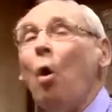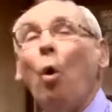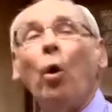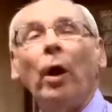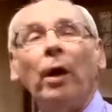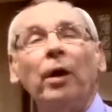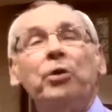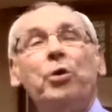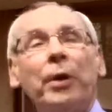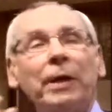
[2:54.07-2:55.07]
Or
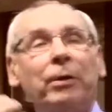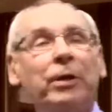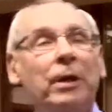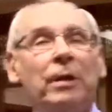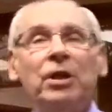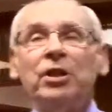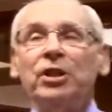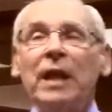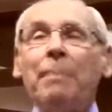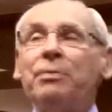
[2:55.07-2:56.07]
you can
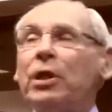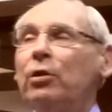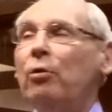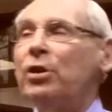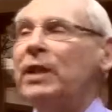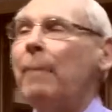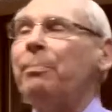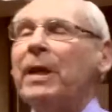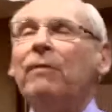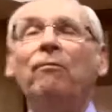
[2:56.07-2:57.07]
substitute
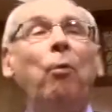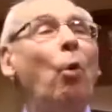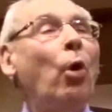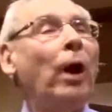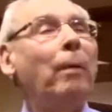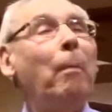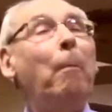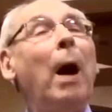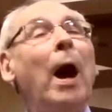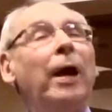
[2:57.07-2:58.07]
something for
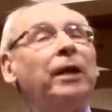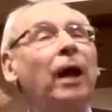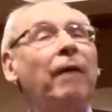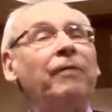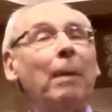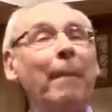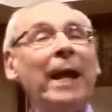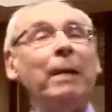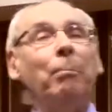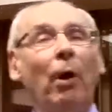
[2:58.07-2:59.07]
part of the
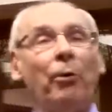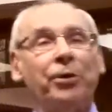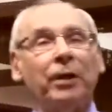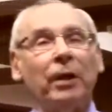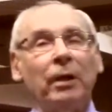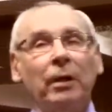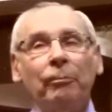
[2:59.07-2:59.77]
main motion.